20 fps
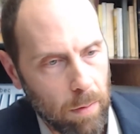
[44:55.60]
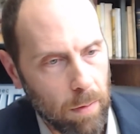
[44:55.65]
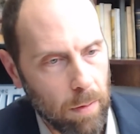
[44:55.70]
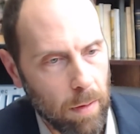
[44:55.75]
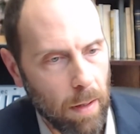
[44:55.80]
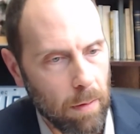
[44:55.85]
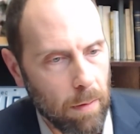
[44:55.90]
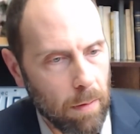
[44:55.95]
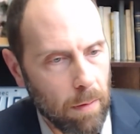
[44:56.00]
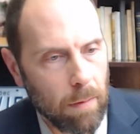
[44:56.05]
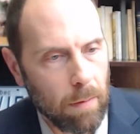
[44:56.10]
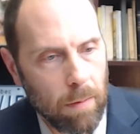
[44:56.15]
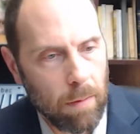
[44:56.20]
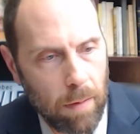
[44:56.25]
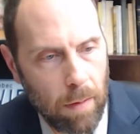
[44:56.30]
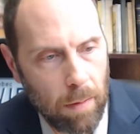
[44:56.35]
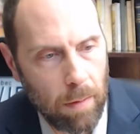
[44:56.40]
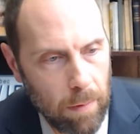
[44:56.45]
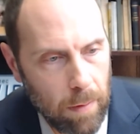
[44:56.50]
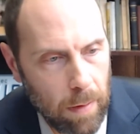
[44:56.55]

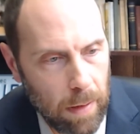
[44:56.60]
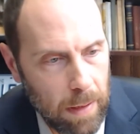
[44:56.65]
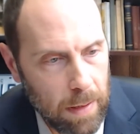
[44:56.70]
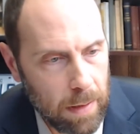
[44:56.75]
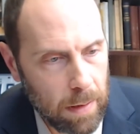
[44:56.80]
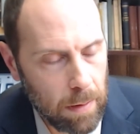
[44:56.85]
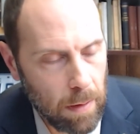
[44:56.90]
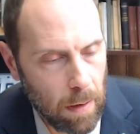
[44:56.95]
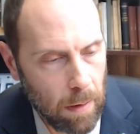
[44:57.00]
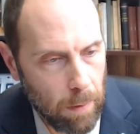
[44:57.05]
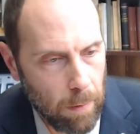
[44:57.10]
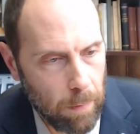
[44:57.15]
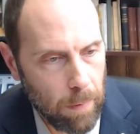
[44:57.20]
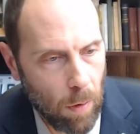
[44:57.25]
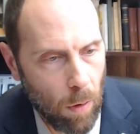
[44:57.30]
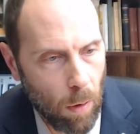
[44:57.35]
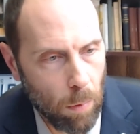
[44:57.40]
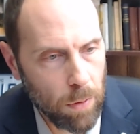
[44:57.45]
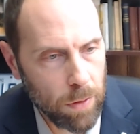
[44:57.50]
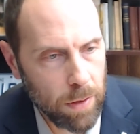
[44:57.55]
these
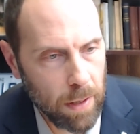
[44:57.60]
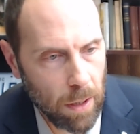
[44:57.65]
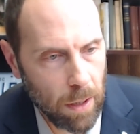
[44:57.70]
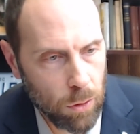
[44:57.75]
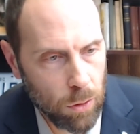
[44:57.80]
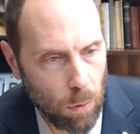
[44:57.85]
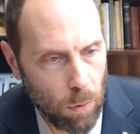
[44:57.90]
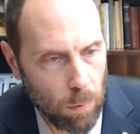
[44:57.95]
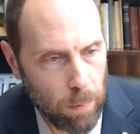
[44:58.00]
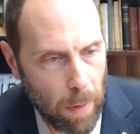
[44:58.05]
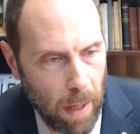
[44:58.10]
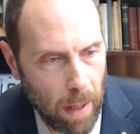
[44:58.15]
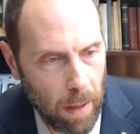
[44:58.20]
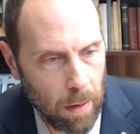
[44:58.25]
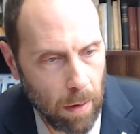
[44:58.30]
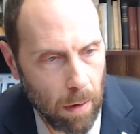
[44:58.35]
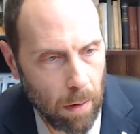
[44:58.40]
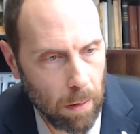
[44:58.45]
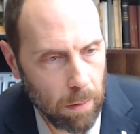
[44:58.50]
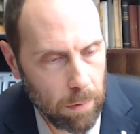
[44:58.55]
homosexual
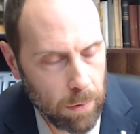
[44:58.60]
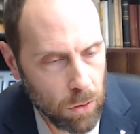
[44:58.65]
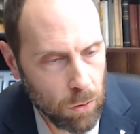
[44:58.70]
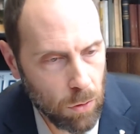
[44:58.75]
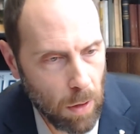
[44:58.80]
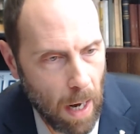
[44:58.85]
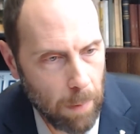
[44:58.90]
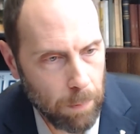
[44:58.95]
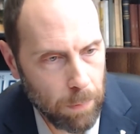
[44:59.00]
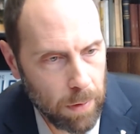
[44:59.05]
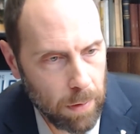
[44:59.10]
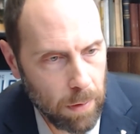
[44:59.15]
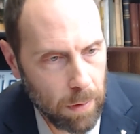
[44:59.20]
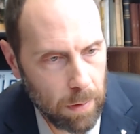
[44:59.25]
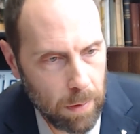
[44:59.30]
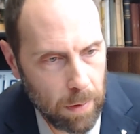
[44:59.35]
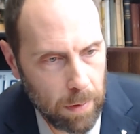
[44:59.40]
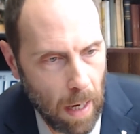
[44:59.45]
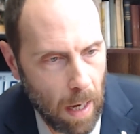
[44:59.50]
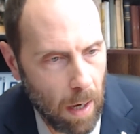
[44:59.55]
men are strapped
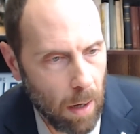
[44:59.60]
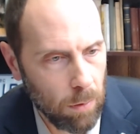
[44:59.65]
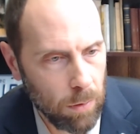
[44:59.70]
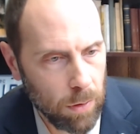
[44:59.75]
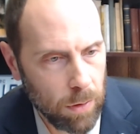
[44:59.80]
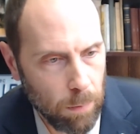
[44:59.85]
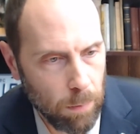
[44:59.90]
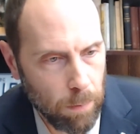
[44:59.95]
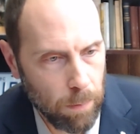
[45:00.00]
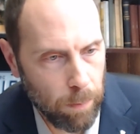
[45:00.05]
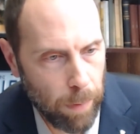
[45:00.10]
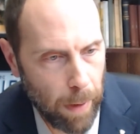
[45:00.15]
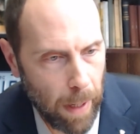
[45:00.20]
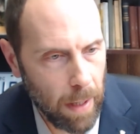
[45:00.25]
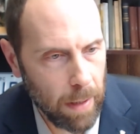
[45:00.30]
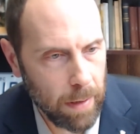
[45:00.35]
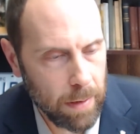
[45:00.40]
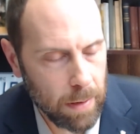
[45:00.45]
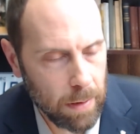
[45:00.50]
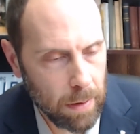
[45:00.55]
down to
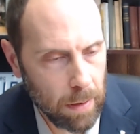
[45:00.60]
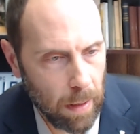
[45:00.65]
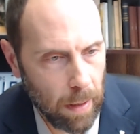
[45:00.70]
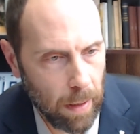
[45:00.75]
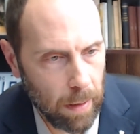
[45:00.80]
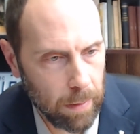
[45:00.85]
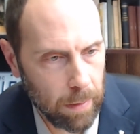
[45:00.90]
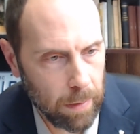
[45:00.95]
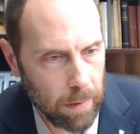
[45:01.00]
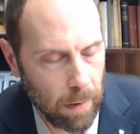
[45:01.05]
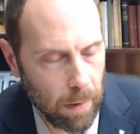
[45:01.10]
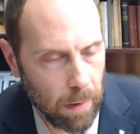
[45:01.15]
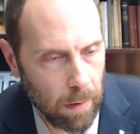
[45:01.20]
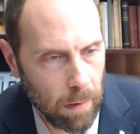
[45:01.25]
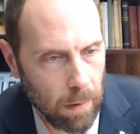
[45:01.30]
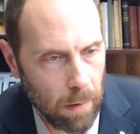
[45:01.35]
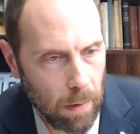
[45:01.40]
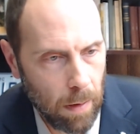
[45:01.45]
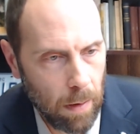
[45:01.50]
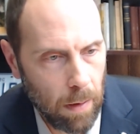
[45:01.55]
beds
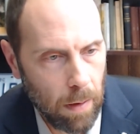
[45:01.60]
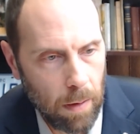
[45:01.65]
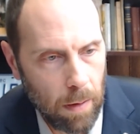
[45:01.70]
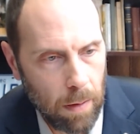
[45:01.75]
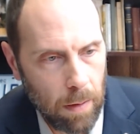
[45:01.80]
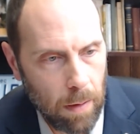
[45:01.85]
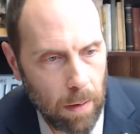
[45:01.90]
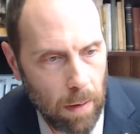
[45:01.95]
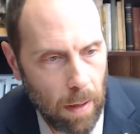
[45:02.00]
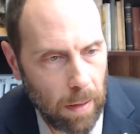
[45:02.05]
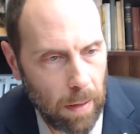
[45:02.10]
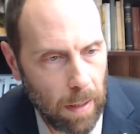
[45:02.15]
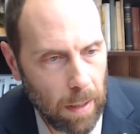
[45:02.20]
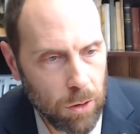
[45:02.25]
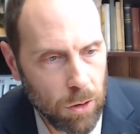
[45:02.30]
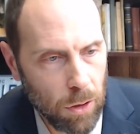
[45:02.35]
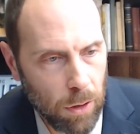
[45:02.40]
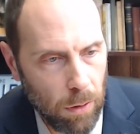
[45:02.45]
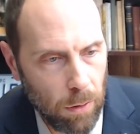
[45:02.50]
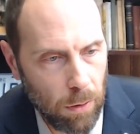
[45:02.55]
and
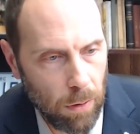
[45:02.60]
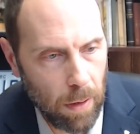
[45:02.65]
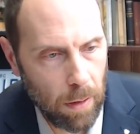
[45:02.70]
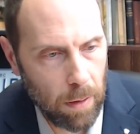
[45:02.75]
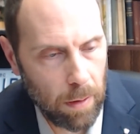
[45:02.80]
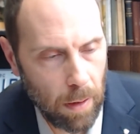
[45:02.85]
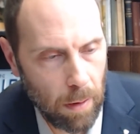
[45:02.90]
electrocuted